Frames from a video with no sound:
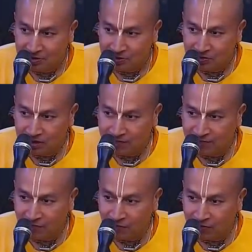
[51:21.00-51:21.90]
So
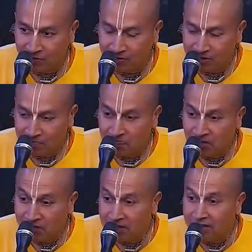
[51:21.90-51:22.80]
therefore,
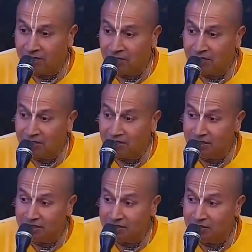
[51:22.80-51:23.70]
bewilderment
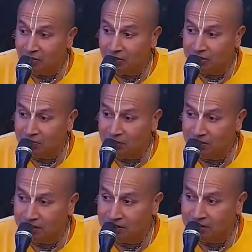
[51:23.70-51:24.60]
is caused
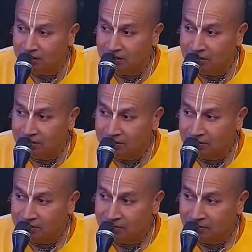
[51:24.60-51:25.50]
because
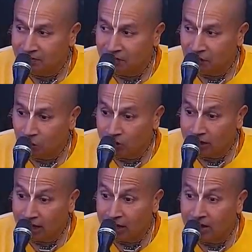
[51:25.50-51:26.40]
we are
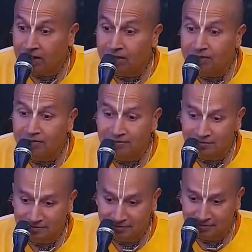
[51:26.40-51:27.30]
not alert
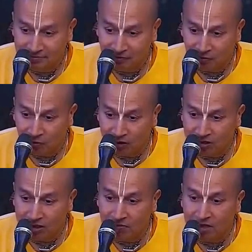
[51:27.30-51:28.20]
for what
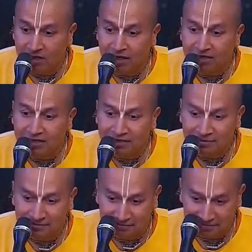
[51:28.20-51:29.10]
is coming next.